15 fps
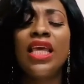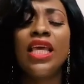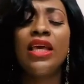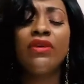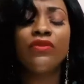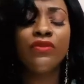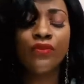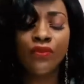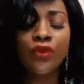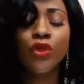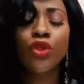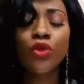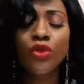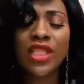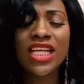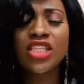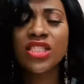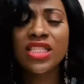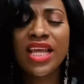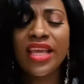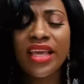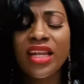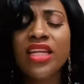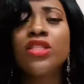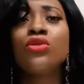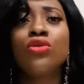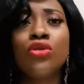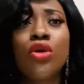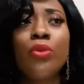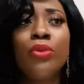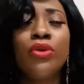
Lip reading: for you, that's like a little notebook.